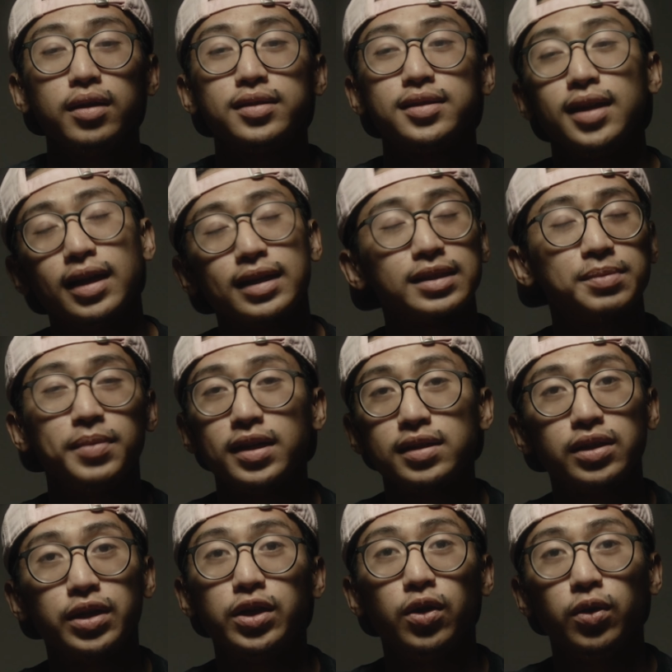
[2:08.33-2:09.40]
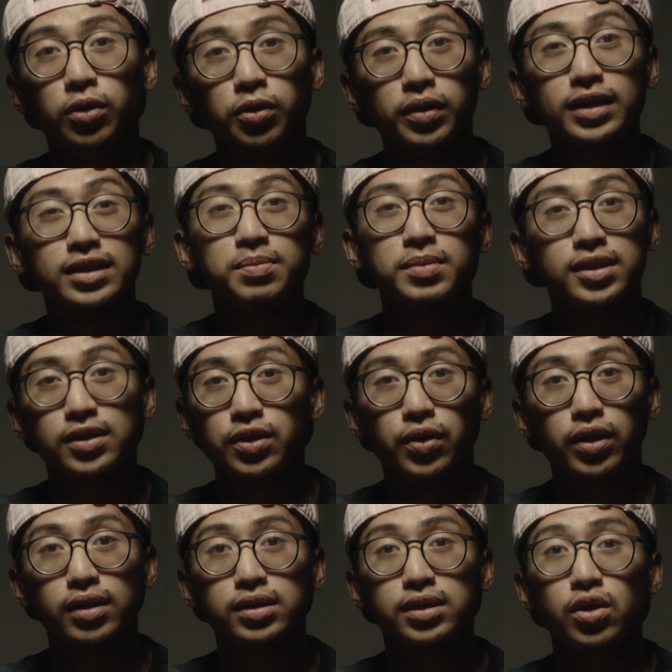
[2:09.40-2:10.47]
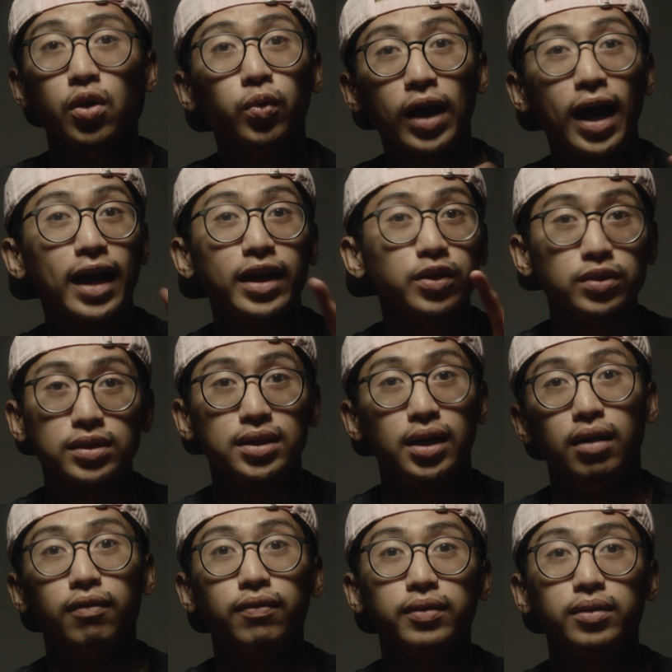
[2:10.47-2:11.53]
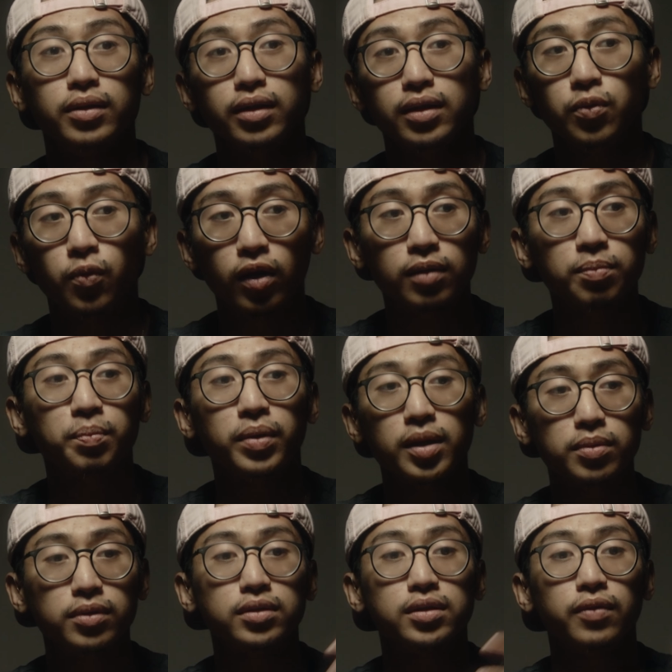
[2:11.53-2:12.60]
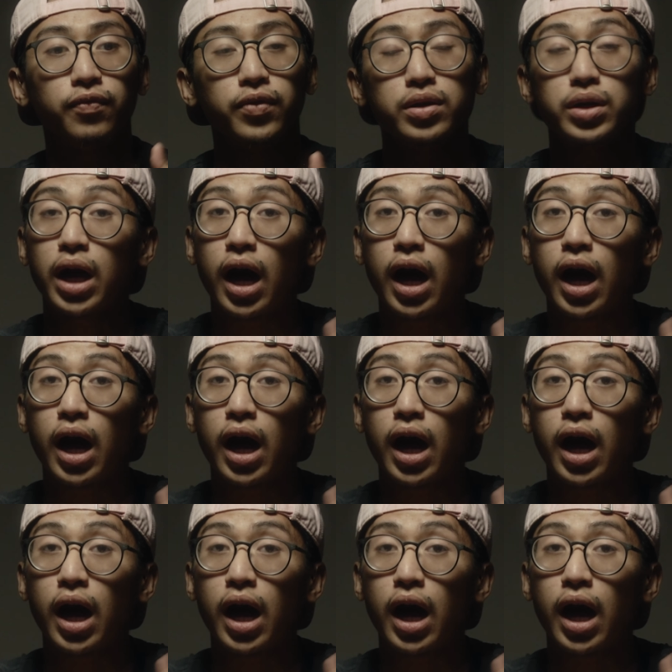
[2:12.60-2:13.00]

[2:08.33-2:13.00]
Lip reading: Just make sure you don't look as mysterious. Don't hide yourself. You want people to feel